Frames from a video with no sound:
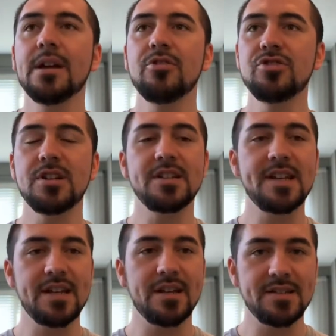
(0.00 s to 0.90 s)
She did
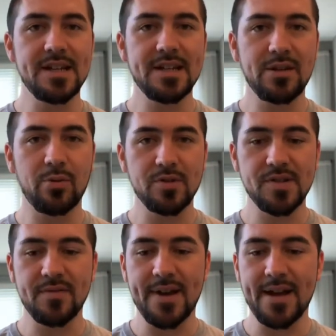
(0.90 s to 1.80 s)
a 10-day course
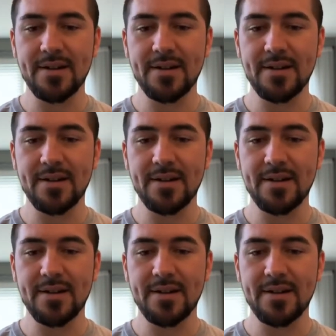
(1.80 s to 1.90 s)
of that,